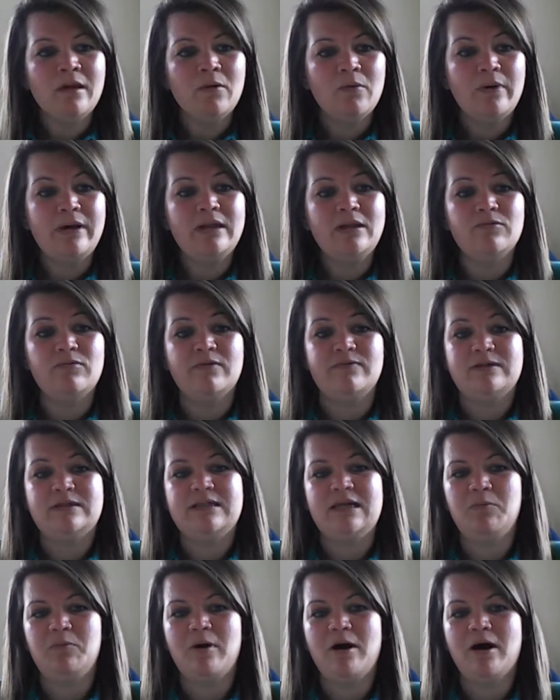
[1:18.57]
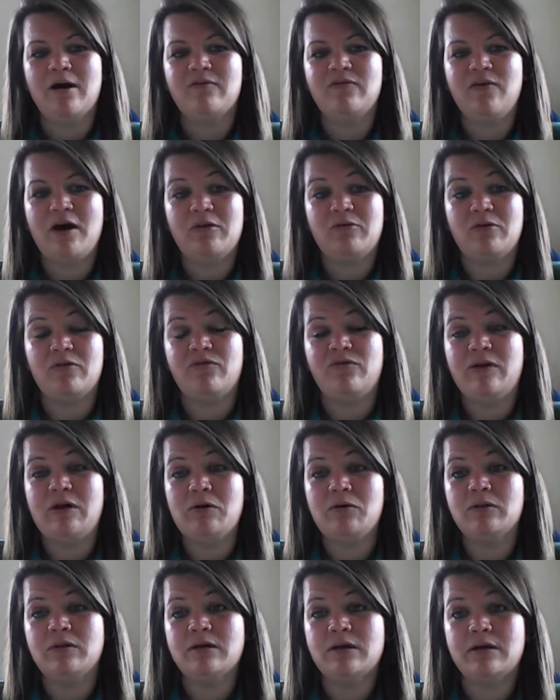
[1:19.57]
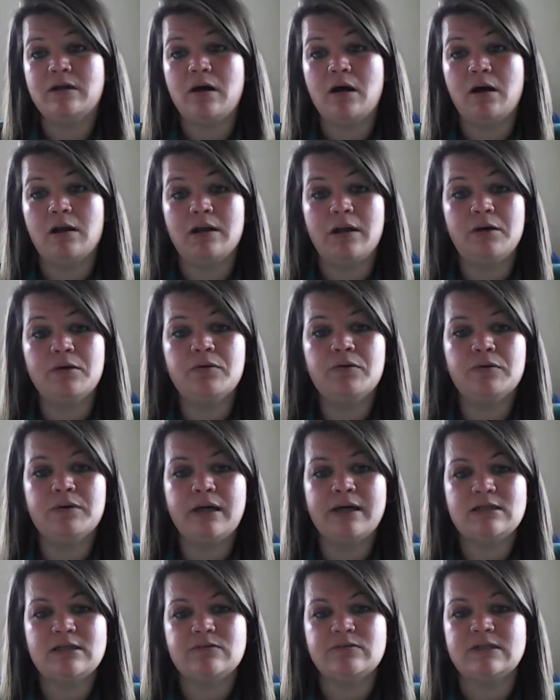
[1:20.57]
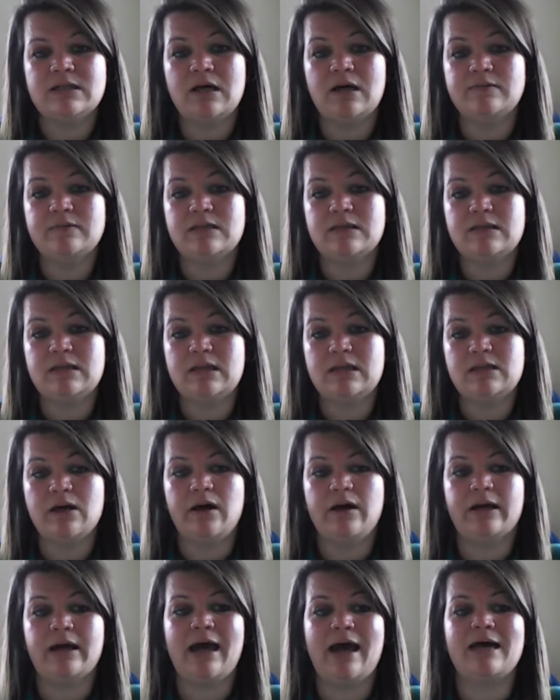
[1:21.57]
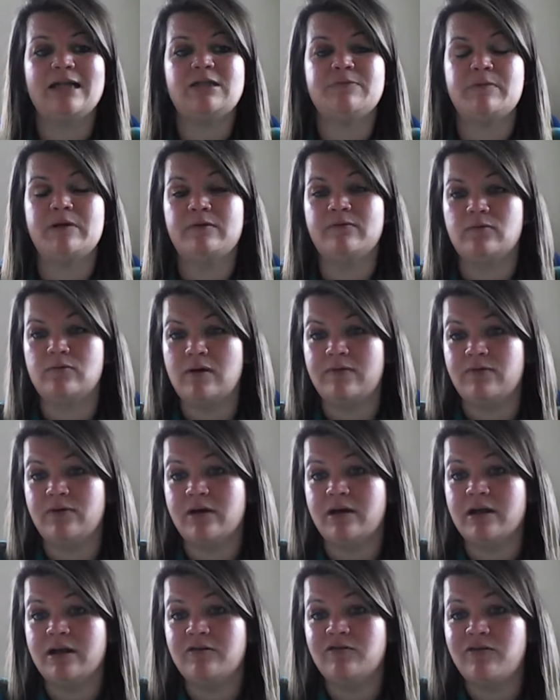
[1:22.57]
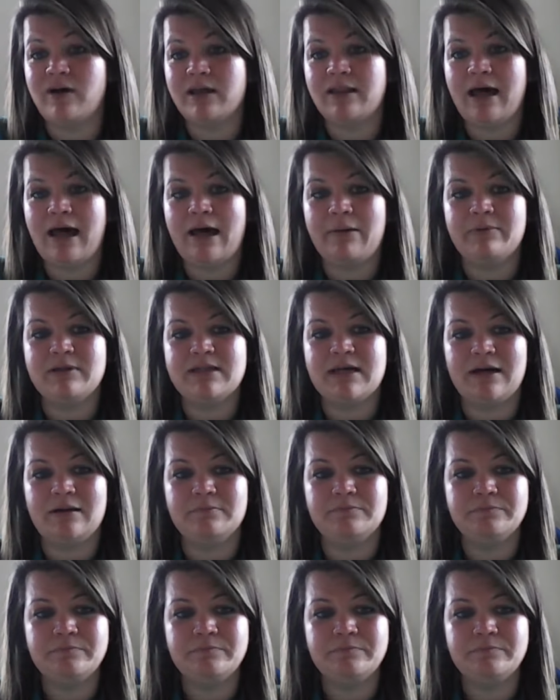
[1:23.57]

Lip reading: We in the Rivers team work further afield than our local nature reserves, as the entire catchment of a river can affect the habitat,